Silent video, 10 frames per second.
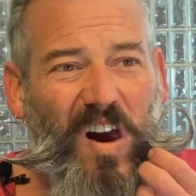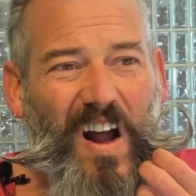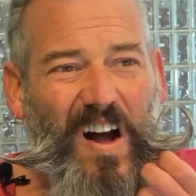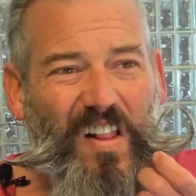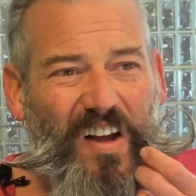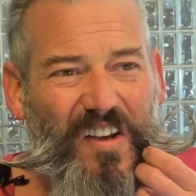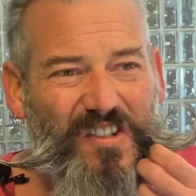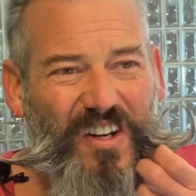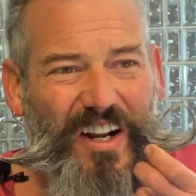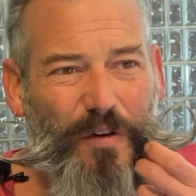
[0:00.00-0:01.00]
I'll
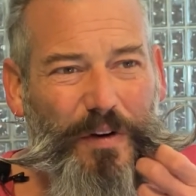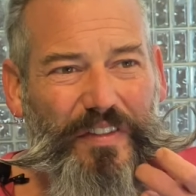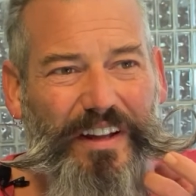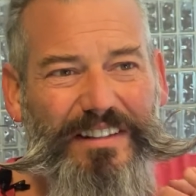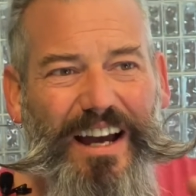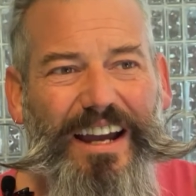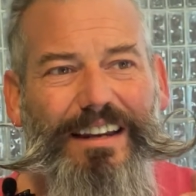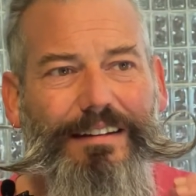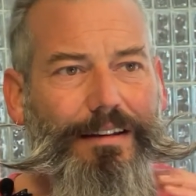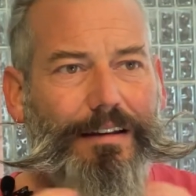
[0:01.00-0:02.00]
start out with a tight